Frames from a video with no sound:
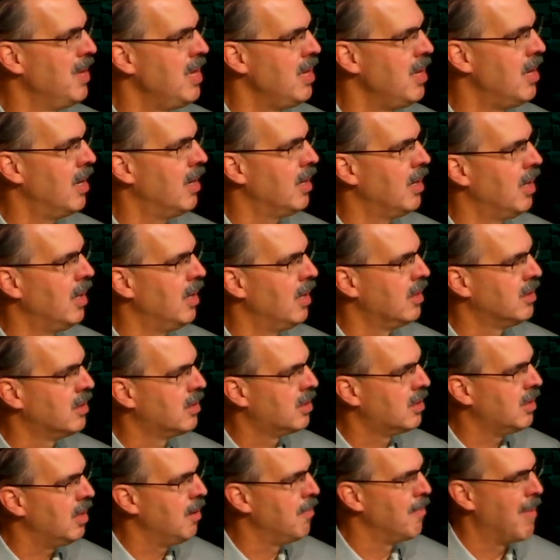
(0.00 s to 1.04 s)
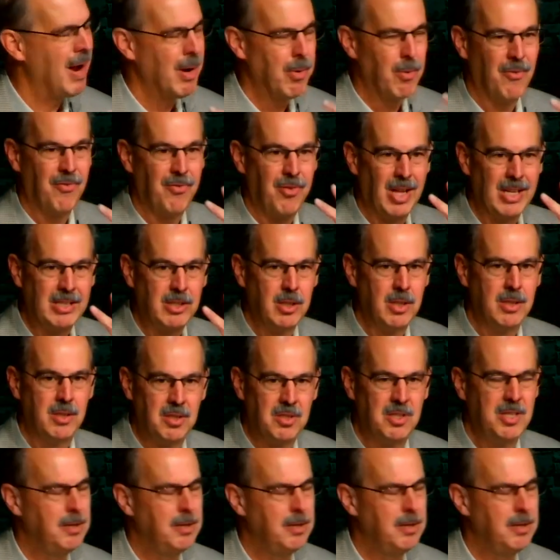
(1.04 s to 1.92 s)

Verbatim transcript: me, it is, in my reflection,